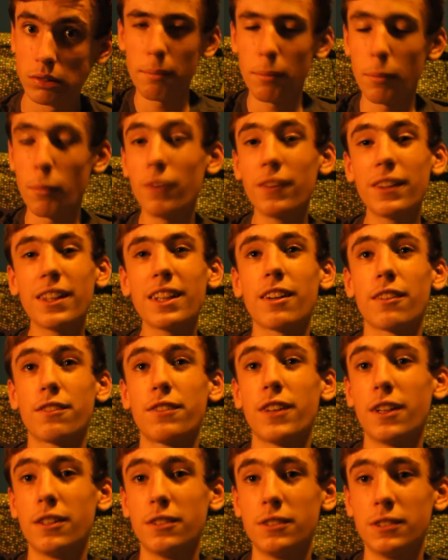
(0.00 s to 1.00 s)
One thing I
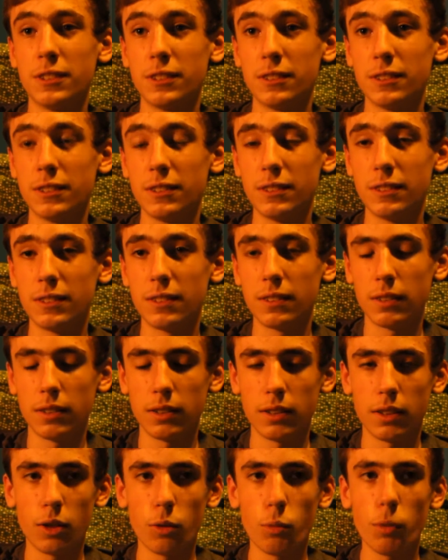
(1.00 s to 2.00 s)
find
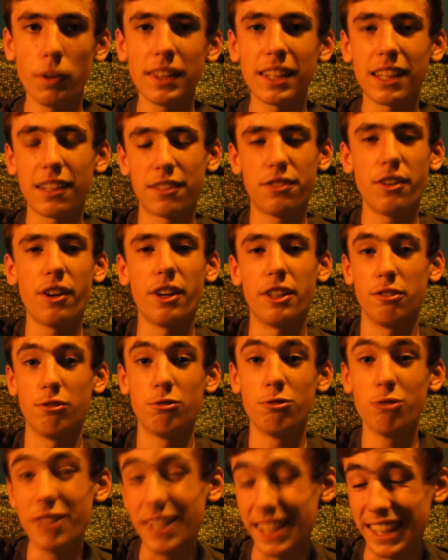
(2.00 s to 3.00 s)

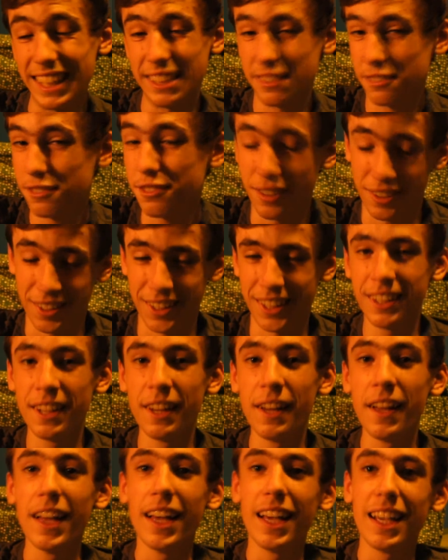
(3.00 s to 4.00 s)
really funny
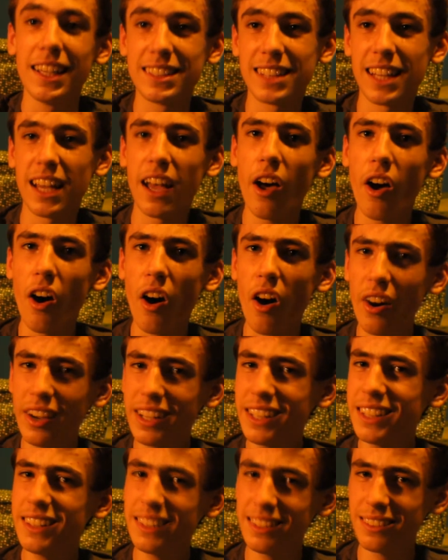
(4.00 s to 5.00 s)
is that
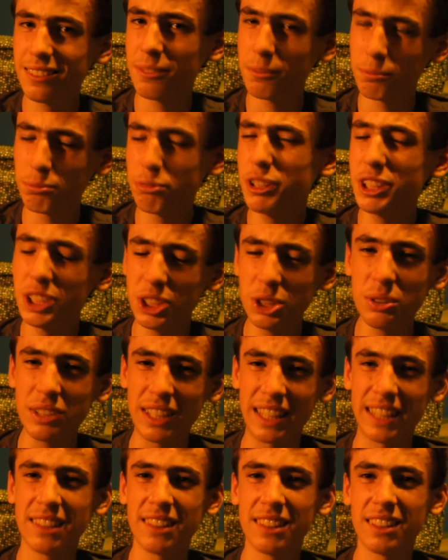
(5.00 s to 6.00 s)
I'm pretty sure
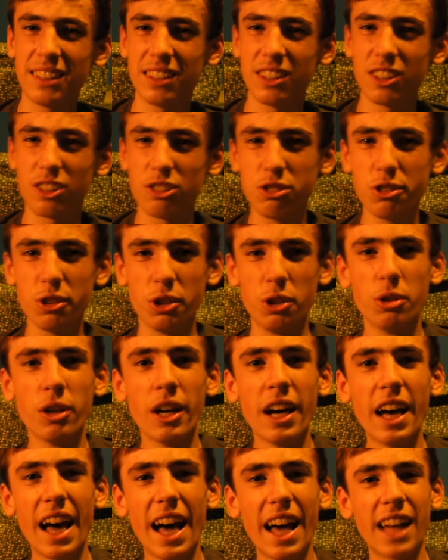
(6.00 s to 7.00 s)
that the crew
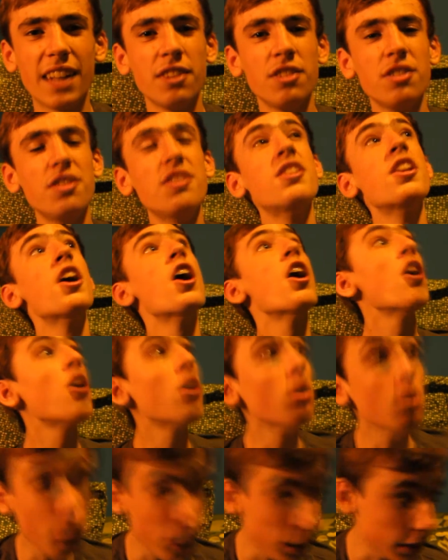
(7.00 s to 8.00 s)
had
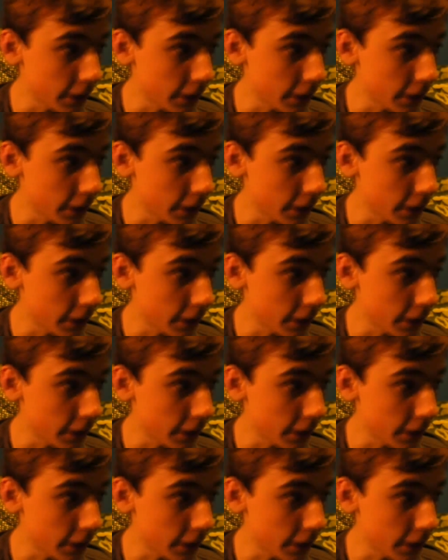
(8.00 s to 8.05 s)
no